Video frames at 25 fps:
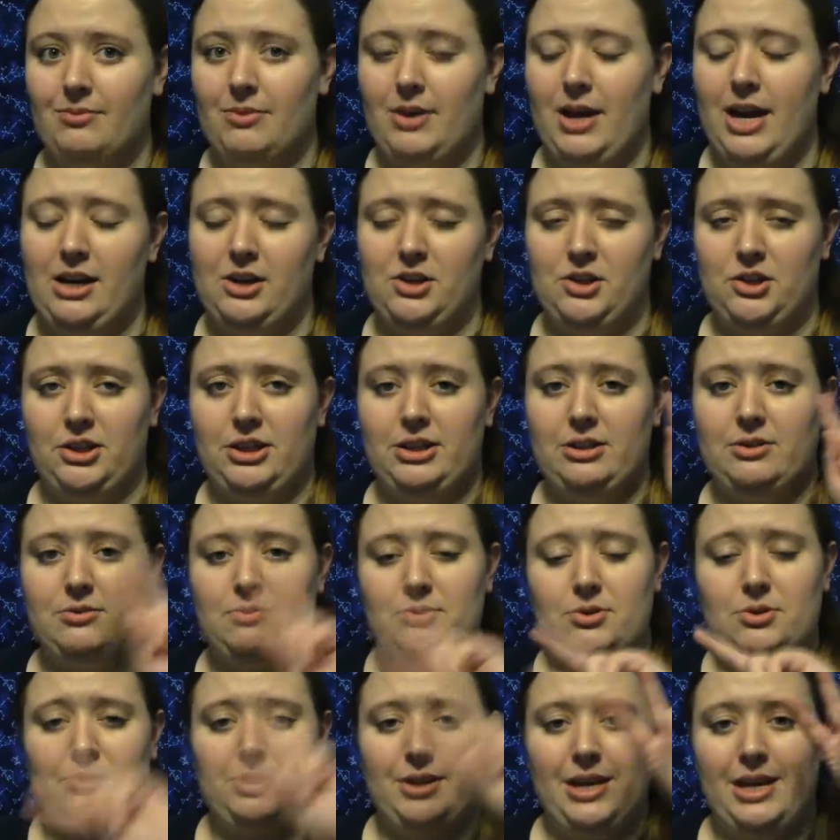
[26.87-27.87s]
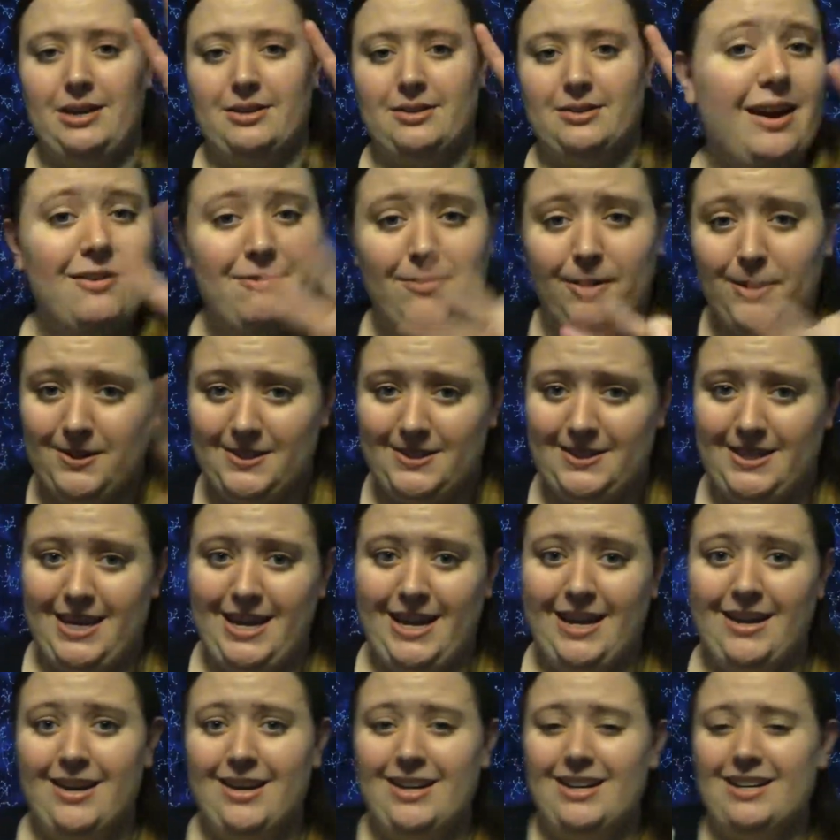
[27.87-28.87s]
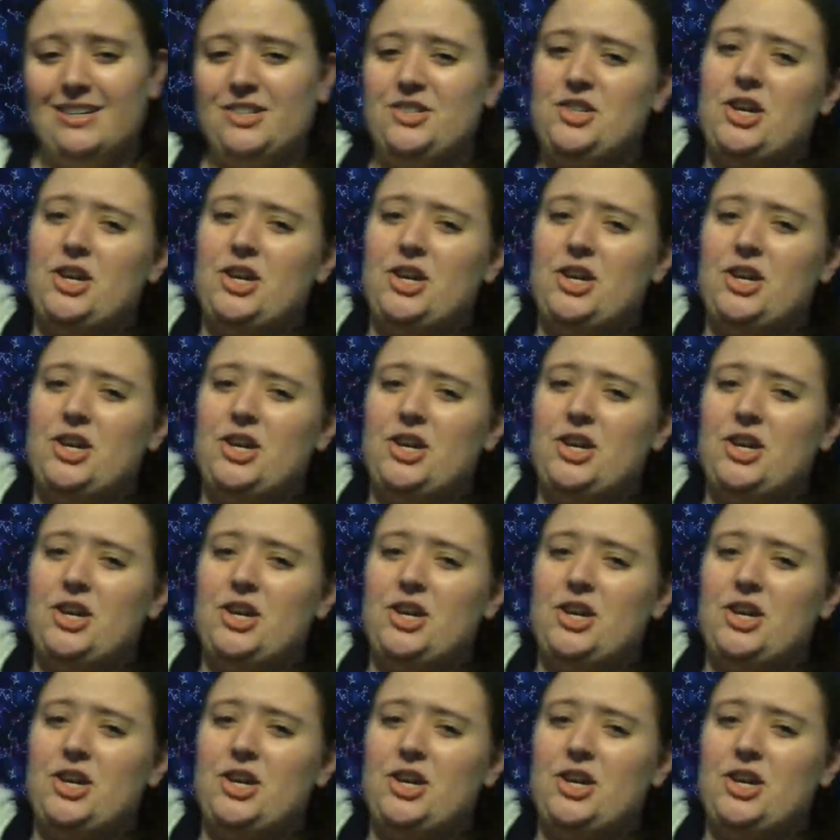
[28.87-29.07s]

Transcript: Actually, two things. First thing,